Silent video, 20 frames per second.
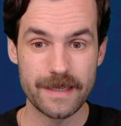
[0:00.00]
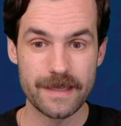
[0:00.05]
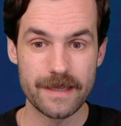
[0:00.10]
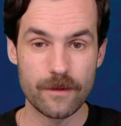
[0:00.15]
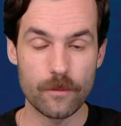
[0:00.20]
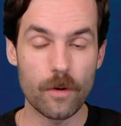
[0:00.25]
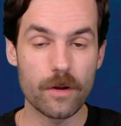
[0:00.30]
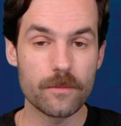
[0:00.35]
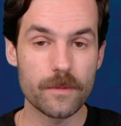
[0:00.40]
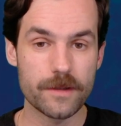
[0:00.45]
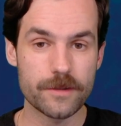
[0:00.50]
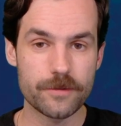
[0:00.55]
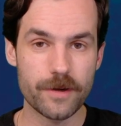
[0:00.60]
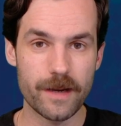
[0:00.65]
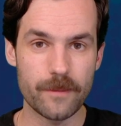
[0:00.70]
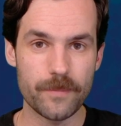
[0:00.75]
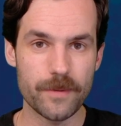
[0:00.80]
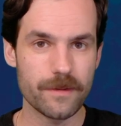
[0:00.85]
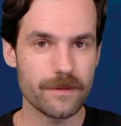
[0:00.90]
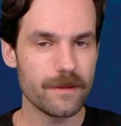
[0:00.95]
1/1
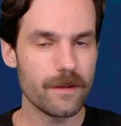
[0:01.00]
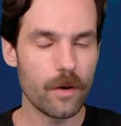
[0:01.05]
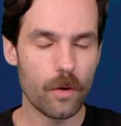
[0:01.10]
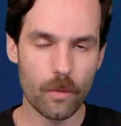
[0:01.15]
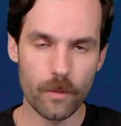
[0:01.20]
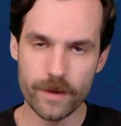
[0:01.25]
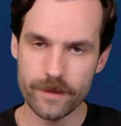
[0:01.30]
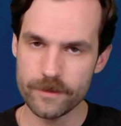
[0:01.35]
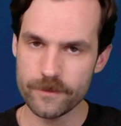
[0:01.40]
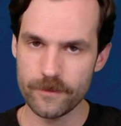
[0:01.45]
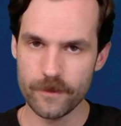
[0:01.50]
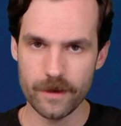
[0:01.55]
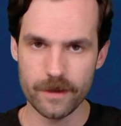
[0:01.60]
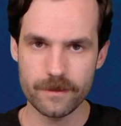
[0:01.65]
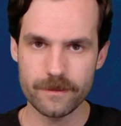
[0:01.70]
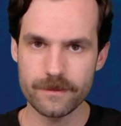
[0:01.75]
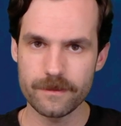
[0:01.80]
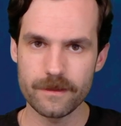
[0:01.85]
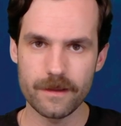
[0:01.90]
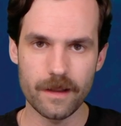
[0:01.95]
trample, always
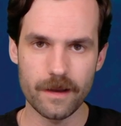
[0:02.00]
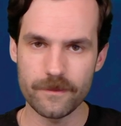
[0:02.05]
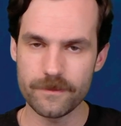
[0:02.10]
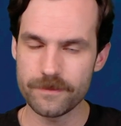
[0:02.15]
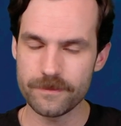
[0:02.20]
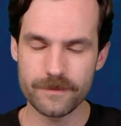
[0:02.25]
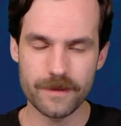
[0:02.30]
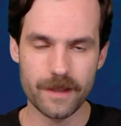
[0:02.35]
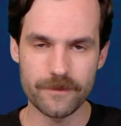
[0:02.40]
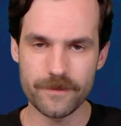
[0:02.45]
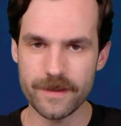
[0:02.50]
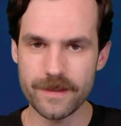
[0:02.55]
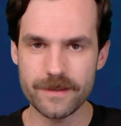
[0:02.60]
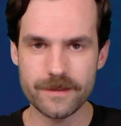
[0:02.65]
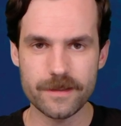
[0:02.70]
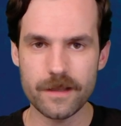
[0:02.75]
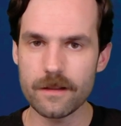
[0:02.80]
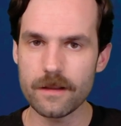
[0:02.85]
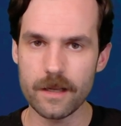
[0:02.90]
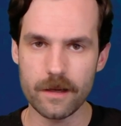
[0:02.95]
fun. Love it.
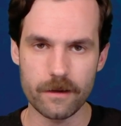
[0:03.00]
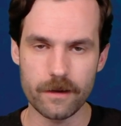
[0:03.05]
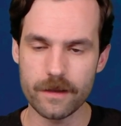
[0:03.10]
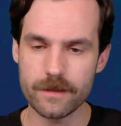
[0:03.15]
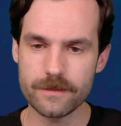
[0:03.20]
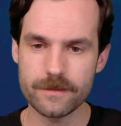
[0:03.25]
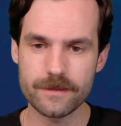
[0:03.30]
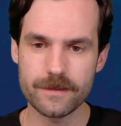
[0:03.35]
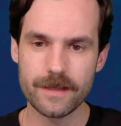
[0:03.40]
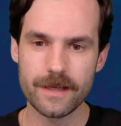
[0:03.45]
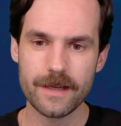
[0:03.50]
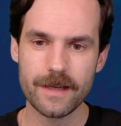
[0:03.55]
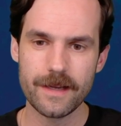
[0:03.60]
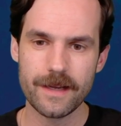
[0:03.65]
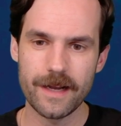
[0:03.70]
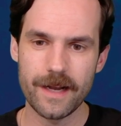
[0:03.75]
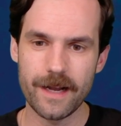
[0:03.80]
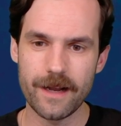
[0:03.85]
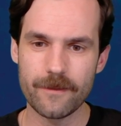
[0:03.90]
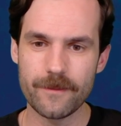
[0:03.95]
It's hilarious.
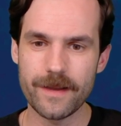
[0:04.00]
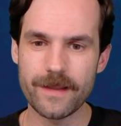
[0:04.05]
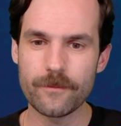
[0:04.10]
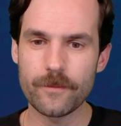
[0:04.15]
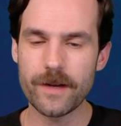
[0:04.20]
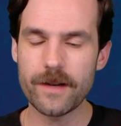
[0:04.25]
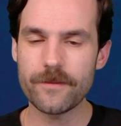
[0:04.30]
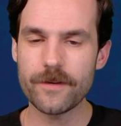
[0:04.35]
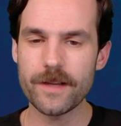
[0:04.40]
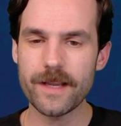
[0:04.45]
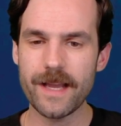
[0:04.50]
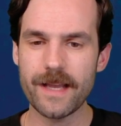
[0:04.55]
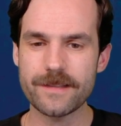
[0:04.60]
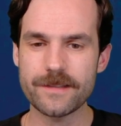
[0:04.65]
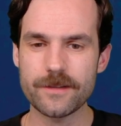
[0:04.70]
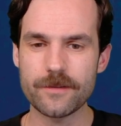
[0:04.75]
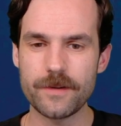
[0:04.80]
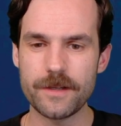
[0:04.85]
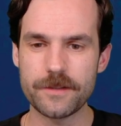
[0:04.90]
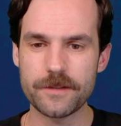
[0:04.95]
And whenever you cast
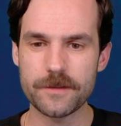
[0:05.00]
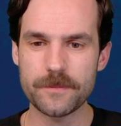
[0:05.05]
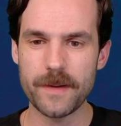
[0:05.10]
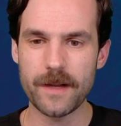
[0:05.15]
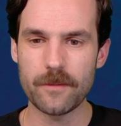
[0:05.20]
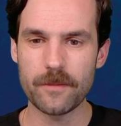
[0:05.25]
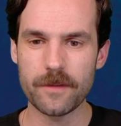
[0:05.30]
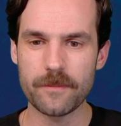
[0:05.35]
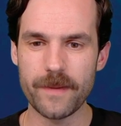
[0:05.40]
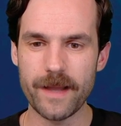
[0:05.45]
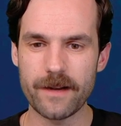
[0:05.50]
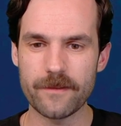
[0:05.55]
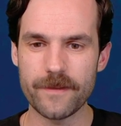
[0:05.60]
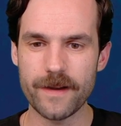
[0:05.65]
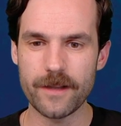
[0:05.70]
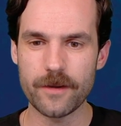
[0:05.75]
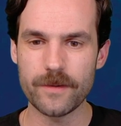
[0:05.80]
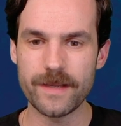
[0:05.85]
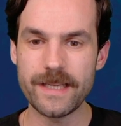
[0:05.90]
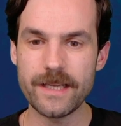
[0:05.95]
a creature spell with mana
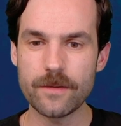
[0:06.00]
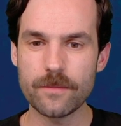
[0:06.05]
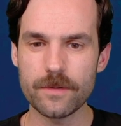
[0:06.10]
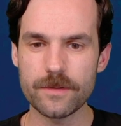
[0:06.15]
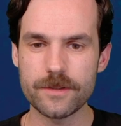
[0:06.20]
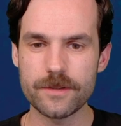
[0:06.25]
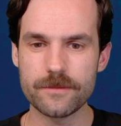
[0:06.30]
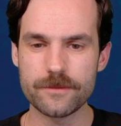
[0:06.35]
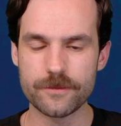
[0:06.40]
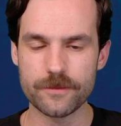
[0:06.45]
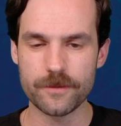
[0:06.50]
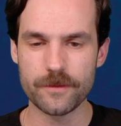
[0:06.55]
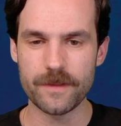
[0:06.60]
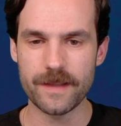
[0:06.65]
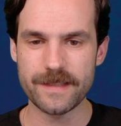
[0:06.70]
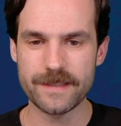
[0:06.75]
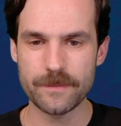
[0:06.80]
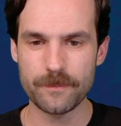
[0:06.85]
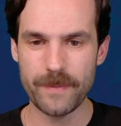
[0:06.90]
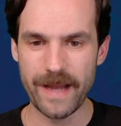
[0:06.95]
value equal to
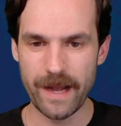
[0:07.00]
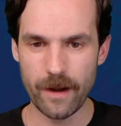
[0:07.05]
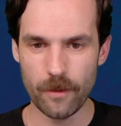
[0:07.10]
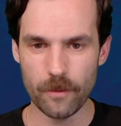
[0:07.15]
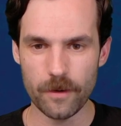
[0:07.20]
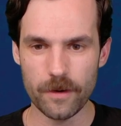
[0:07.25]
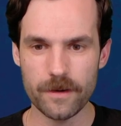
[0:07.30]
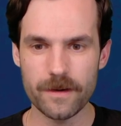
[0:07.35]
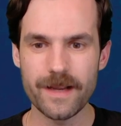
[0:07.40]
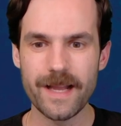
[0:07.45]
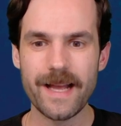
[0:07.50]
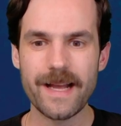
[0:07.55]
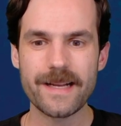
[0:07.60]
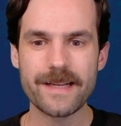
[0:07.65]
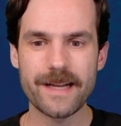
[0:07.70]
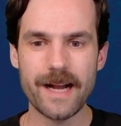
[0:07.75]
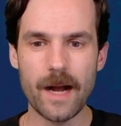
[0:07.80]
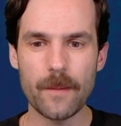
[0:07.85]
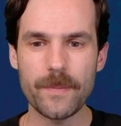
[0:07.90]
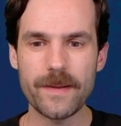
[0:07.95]
Drunith's power,
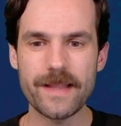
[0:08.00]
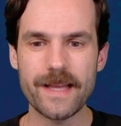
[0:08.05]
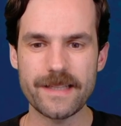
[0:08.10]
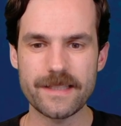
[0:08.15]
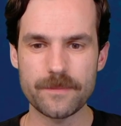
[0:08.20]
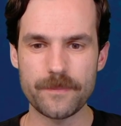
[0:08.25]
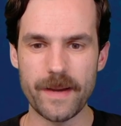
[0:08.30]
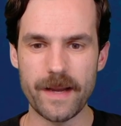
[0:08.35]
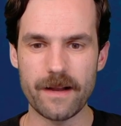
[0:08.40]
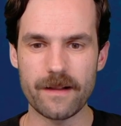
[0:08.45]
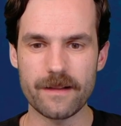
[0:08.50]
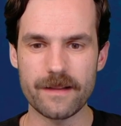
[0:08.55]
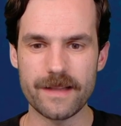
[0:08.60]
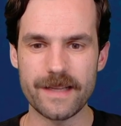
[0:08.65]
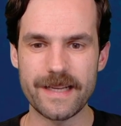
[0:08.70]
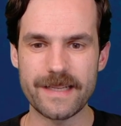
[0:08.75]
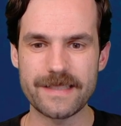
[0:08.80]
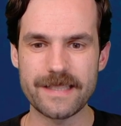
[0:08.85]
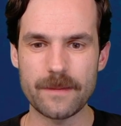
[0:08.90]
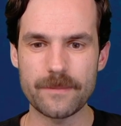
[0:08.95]
copy that spell,
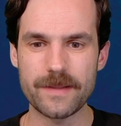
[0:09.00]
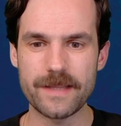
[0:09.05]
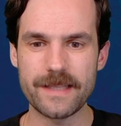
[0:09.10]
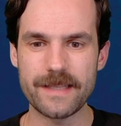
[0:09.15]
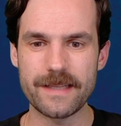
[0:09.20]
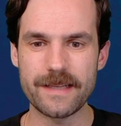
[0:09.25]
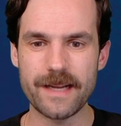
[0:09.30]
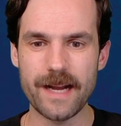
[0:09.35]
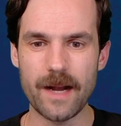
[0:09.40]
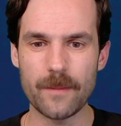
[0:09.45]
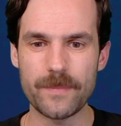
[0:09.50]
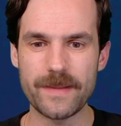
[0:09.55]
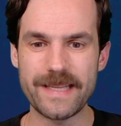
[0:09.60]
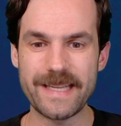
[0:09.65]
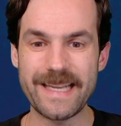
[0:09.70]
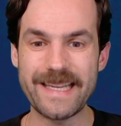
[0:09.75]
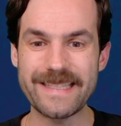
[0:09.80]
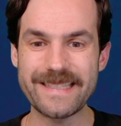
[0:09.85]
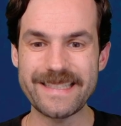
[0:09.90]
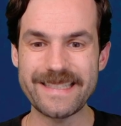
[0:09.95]
except the
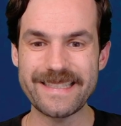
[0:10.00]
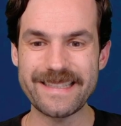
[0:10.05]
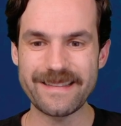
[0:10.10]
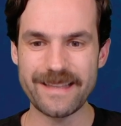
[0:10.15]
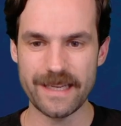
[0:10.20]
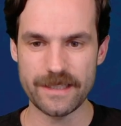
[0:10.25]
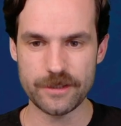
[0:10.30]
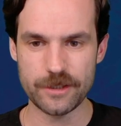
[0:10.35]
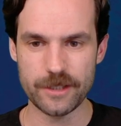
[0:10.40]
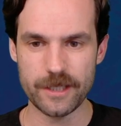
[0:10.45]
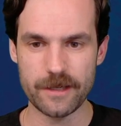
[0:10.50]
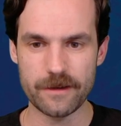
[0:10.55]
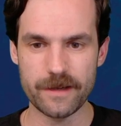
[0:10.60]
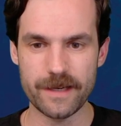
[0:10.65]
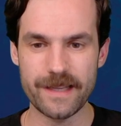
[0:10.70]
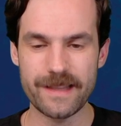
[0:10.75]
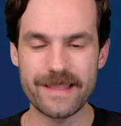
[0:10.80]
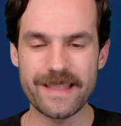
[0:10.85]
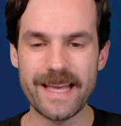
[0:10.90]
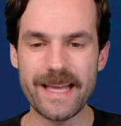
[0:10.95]
copy isn't
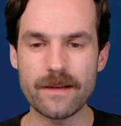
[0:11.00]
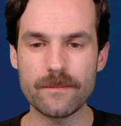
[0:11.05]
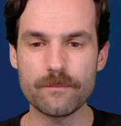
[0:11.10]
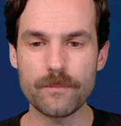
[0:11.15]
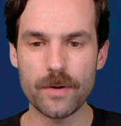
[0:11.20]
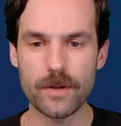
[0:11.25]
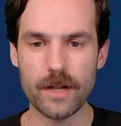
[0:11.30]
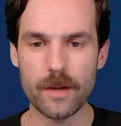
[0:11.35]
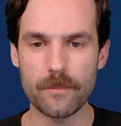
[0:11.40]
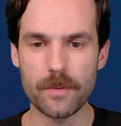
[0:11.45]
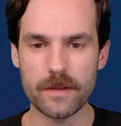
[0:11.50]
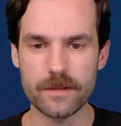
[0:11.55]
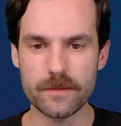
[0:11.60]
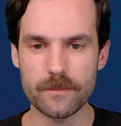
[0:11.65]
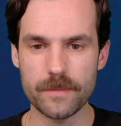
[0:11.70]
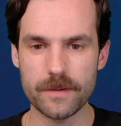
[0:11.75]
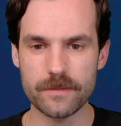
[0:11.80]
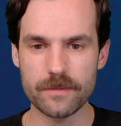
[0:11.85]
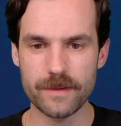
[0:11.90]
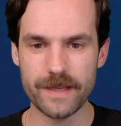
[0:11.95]
legendary, then put a
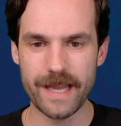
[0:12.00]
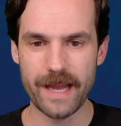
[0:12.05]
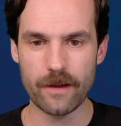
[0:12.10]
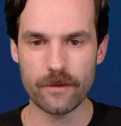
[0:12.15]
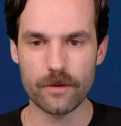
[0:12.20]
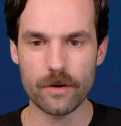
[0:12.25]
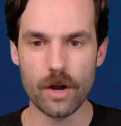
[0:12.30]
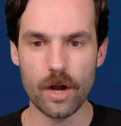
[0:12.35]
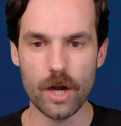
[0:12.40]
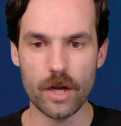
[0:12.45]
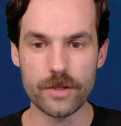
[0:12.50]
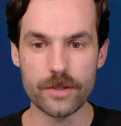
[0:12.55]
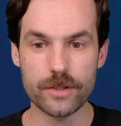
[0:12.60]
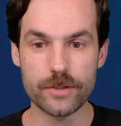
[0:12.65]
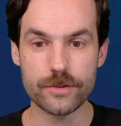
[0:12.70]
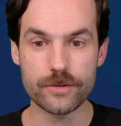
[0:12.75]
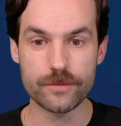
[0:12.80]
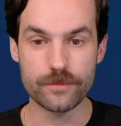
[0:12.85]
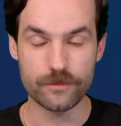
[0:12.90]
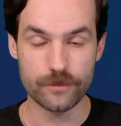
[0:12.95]
+1/+1 counter on
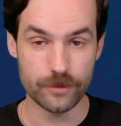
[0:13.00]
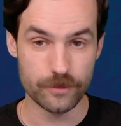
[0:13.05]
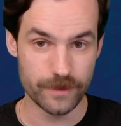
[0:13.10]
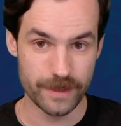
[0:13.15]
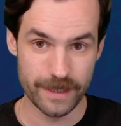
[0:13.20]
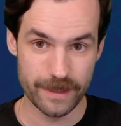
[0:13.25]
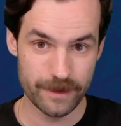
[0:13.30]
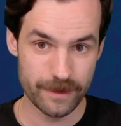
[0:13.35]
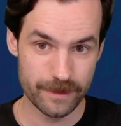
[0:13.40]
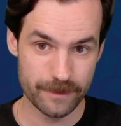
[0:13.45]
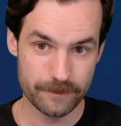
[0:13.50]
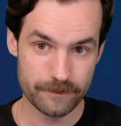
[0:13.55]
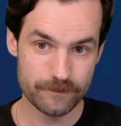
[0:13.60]
Drunith.